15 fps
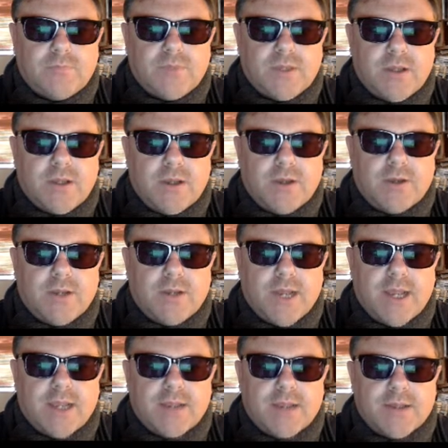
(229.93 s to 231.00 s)
on.
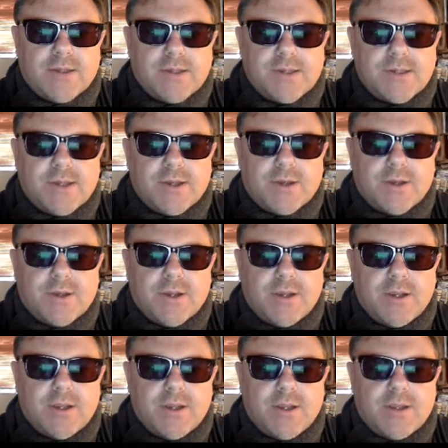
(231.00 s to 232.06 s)
Okay, so
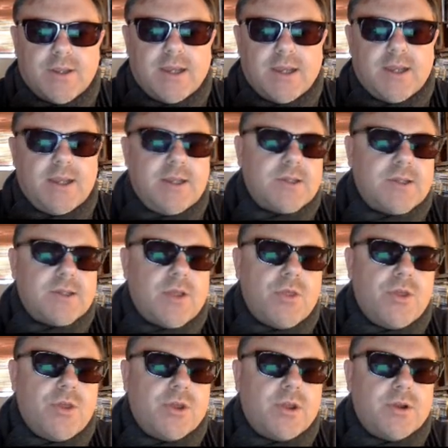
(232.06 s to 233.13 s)
that is
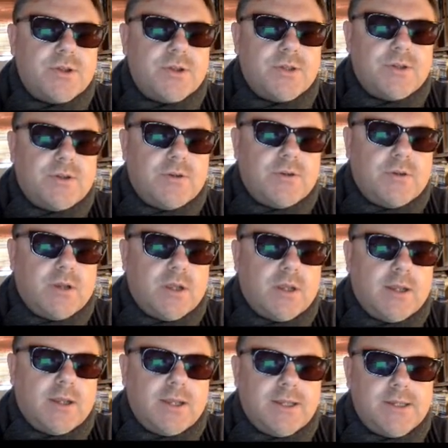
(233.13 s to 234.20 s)
the cartoon,
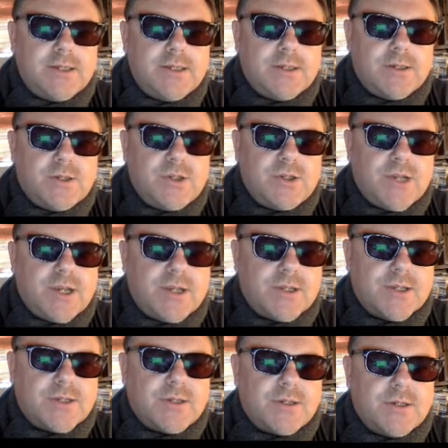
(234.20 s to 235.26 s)
ladies and
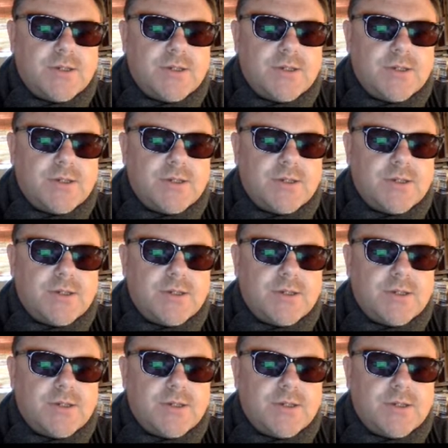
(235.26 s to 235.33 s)
gents.